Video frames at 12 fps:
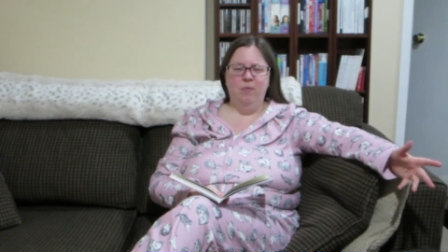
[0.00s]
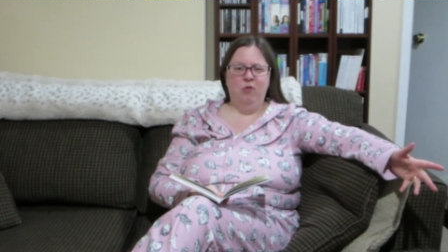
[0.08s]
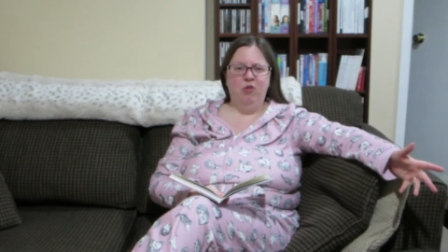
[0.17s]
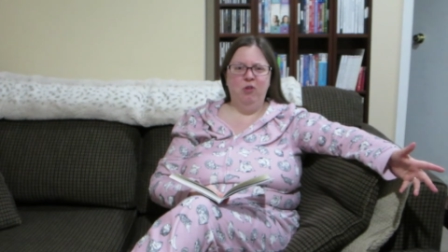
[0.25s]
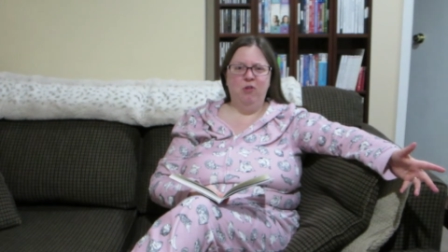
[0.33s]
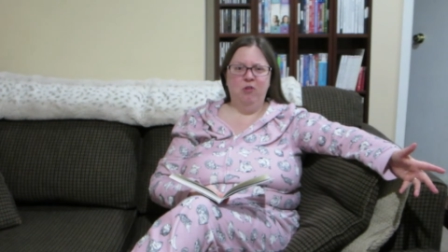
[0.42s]

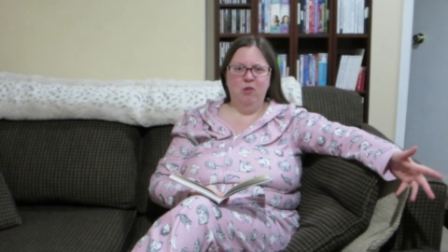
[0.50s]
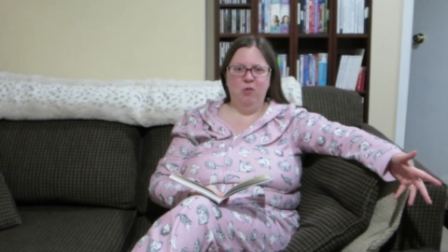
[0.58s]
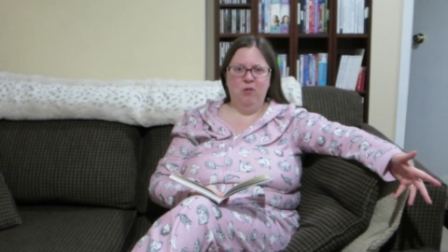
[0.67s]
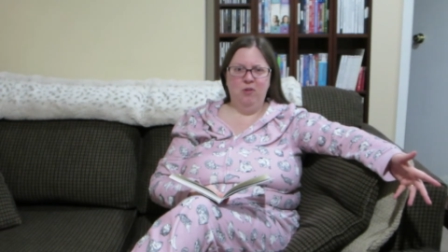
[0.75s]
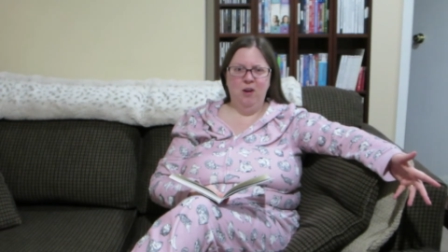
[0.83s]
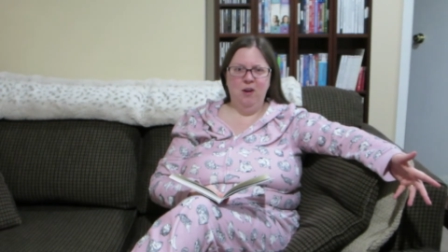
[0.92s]
she's so
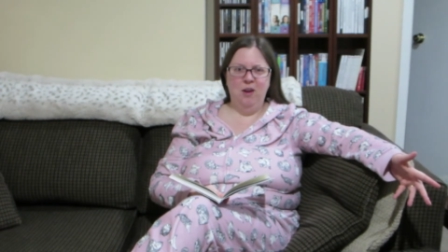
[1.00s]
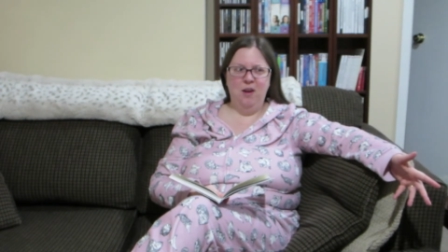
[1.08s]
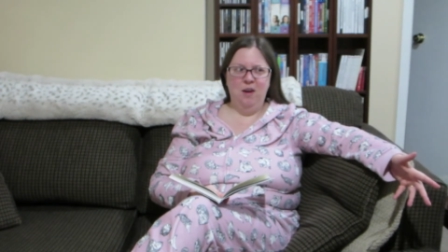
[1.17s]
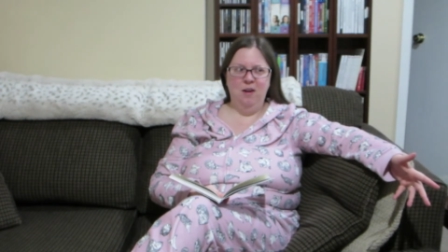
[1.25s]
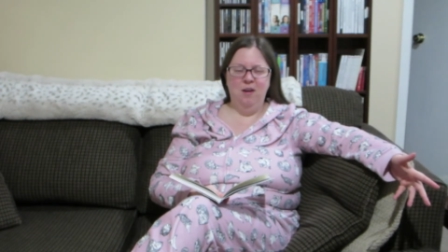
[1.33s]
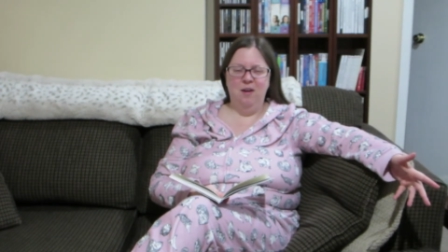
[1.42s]

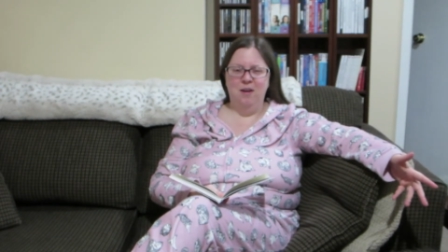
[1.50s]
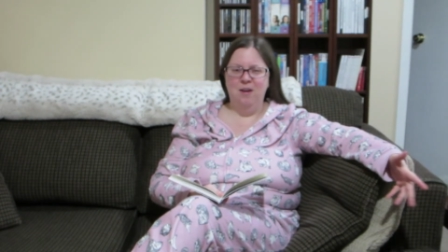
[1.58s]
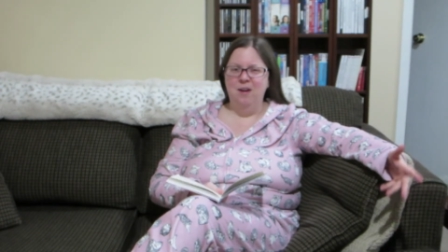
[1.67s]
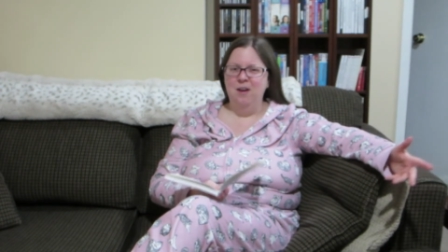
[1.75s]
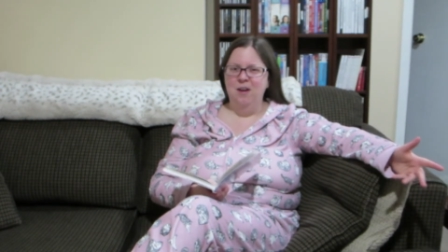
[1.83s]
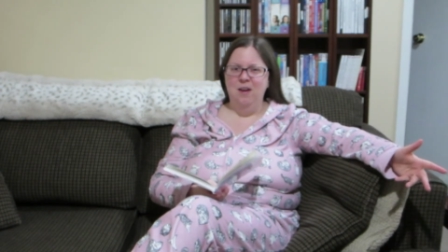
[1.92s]
skinny,
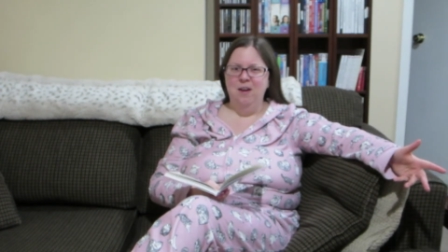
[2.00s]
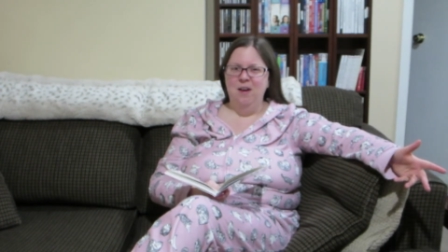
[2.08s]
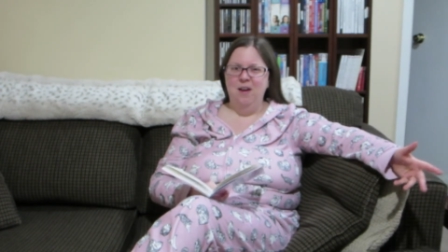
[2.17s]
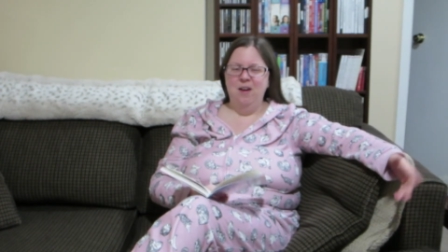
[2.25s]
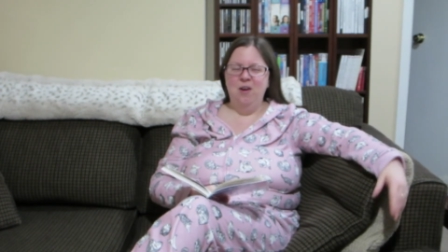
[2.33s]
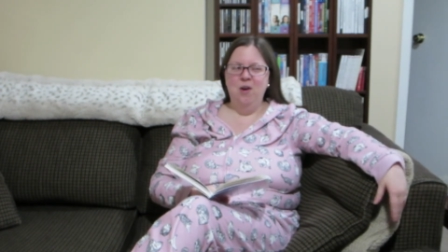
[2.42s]

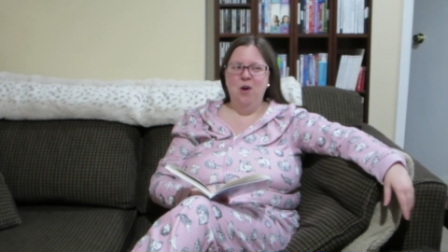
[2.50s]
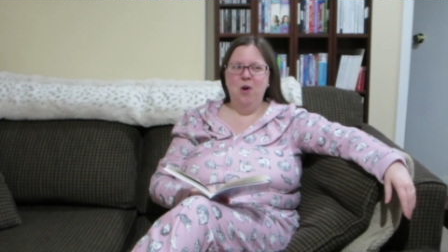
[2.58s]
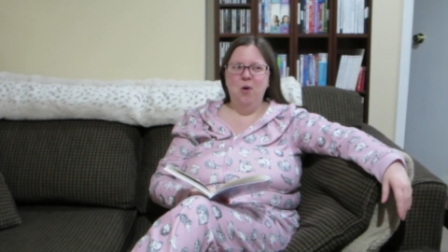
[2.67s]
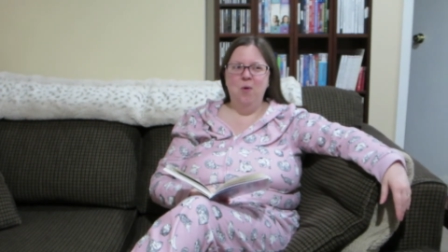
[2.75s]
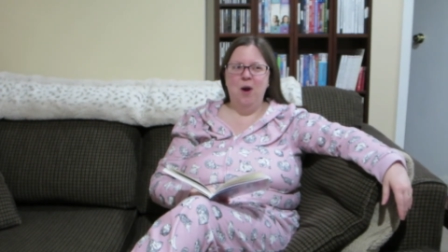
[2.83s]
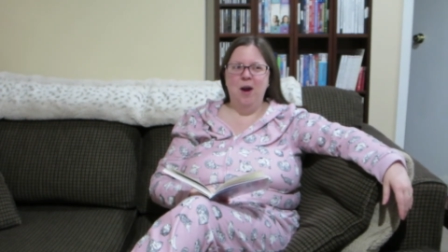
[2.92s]
you
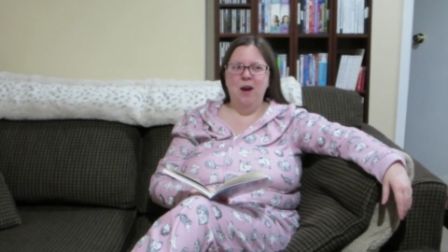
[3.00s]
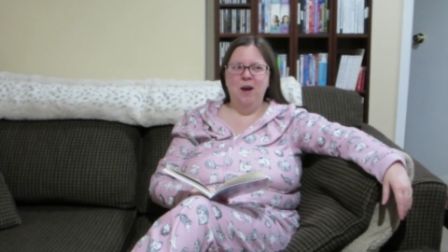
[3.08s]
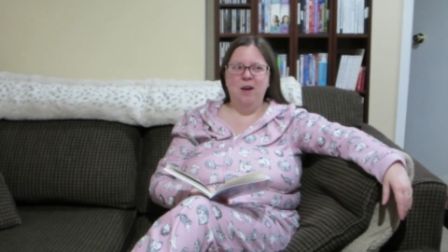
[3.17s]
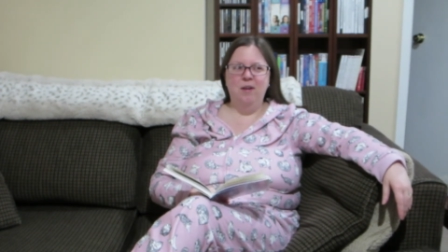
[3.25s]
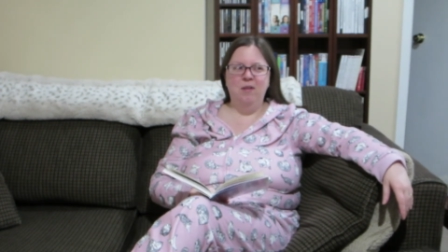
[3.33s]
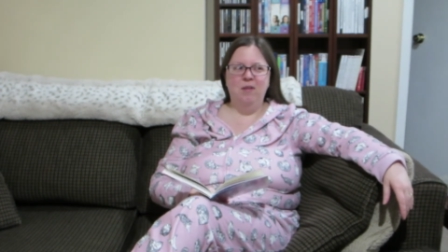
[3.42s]
know,
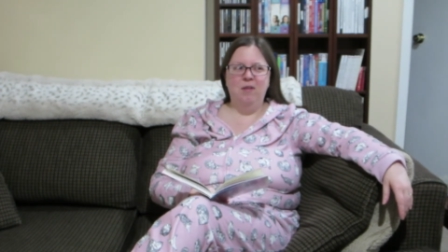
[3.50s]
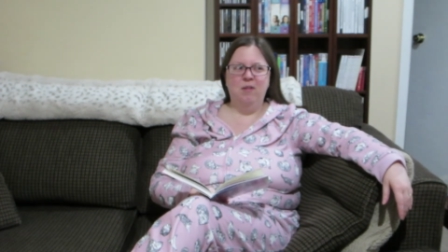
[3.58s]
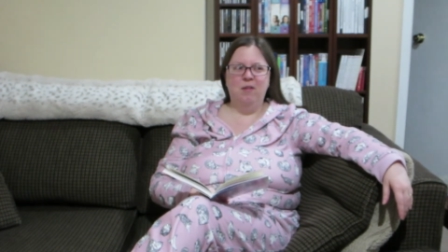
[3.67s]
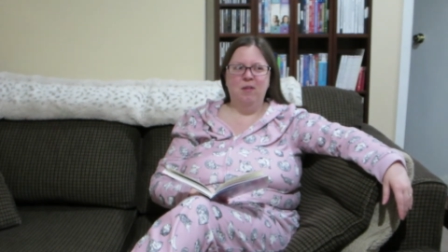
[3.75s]
and